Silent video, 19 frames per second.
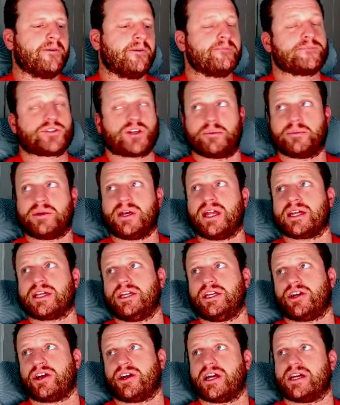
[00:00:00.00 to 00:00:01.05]
So I'm kind of
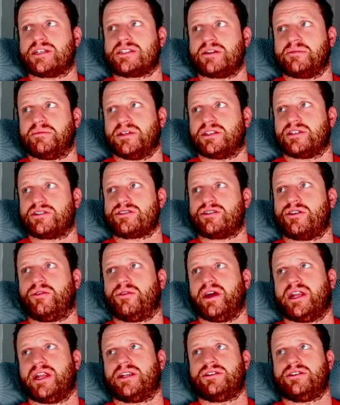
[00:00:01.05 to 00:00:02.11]
curious. I mean, there's no
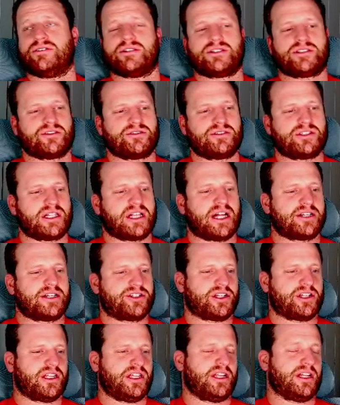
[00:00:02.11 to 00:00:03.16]
way to do this
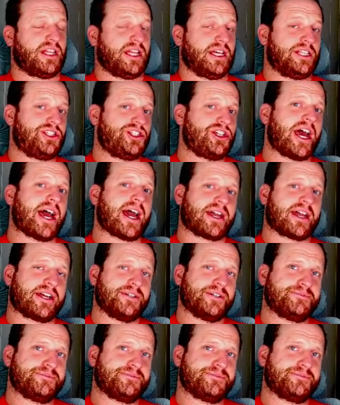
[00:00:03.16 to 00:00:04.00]
sociologically to like check.